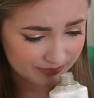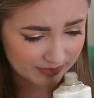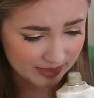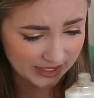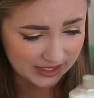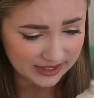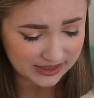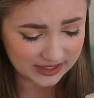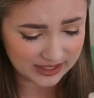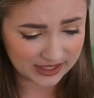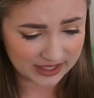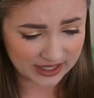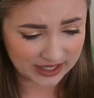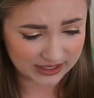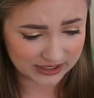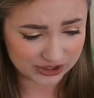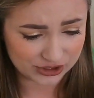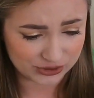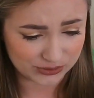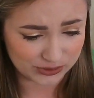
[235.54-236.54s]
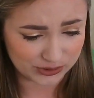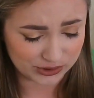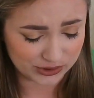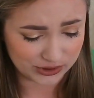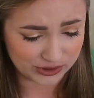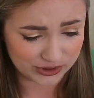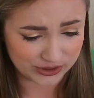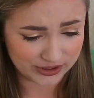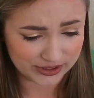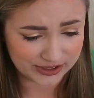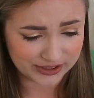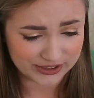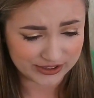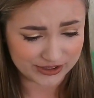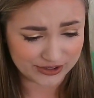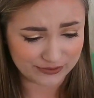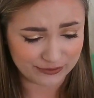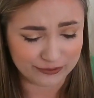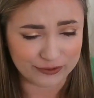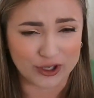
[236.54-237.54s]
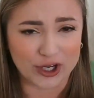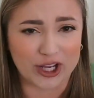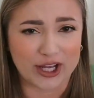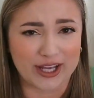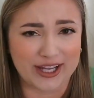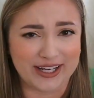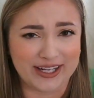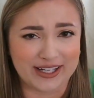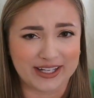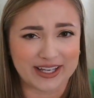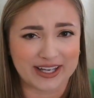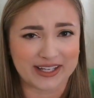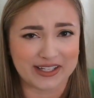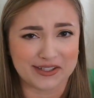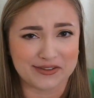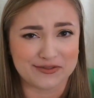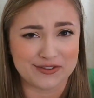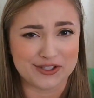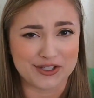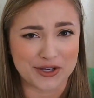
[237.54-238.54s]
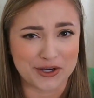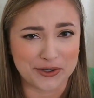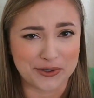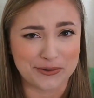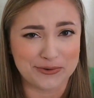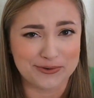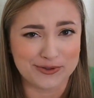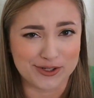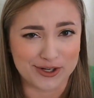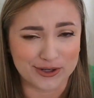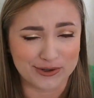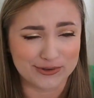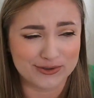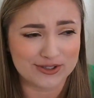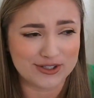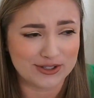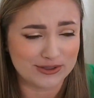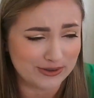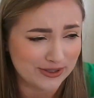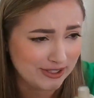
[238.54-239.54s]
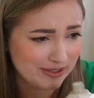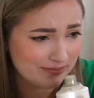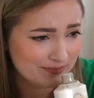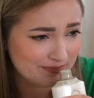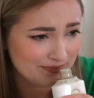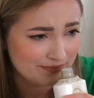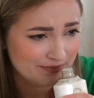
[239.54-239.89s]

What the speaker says: like the actual fried kind of dough note to it.